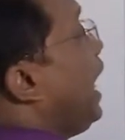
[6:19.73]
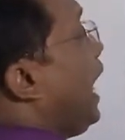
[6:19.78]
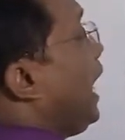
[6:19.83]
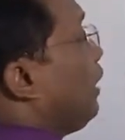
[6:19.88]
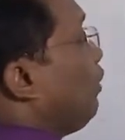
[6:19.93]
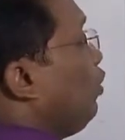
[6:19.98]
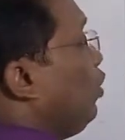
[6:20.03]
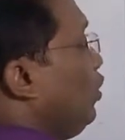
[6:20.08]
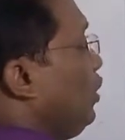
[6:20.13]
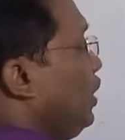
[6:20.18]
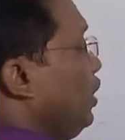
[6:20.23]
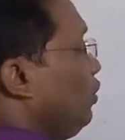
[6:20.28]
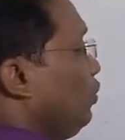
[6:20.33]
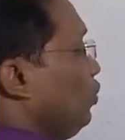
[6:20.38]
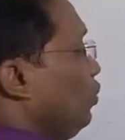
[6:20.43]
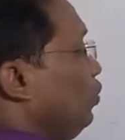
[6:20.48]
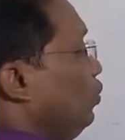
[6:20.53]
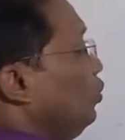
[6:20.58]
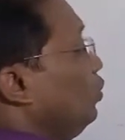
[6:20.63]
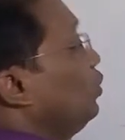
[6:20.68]

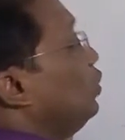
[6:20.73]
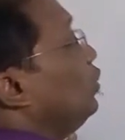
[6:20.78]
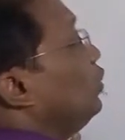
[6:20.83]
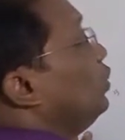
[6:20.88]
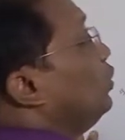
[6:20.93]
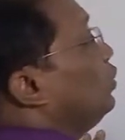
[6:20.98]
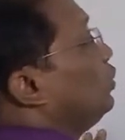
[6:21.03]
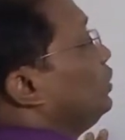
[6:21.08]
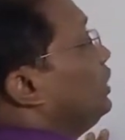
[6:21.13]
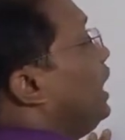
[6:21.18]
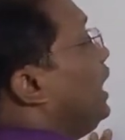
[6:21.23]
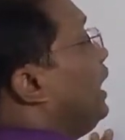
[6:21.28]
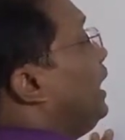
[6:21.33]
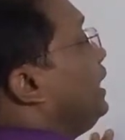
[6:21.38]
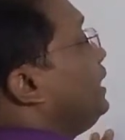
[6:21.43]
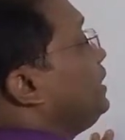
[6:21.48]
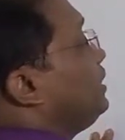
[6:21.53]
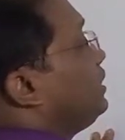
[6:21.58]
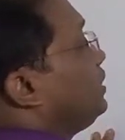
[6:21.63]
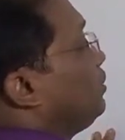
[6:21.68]
According to
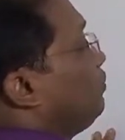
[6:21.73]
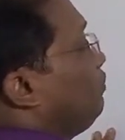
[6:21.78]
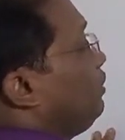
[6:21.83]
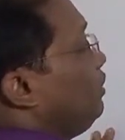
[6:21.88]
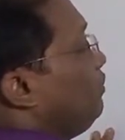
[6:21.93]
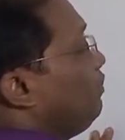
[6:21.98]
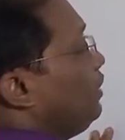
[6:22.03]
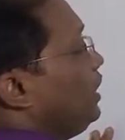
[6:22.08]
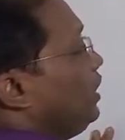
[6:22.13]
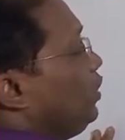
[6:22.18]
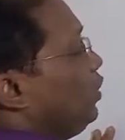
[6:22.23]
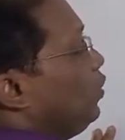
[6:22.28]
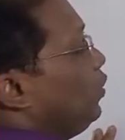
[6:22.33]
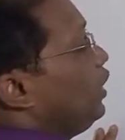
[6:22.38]
that we will